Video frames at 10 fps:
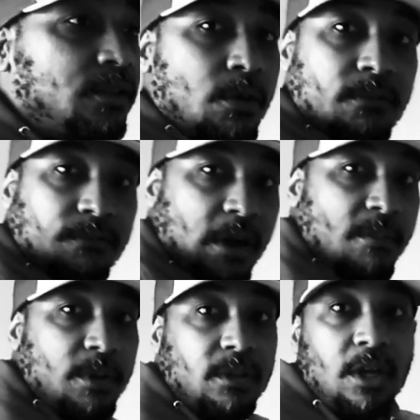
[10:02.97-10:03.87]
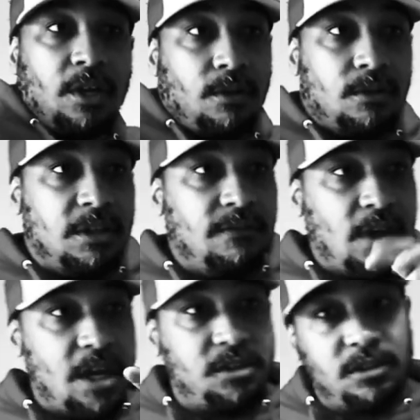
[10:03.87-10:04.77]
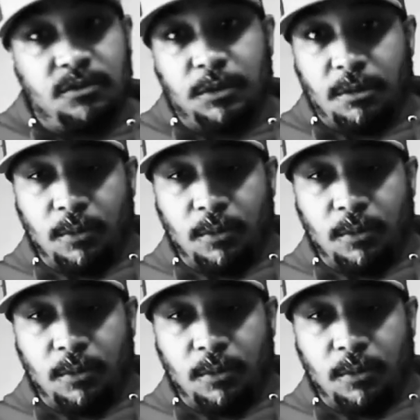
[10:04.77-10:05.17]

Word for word: your environment, your deviations with the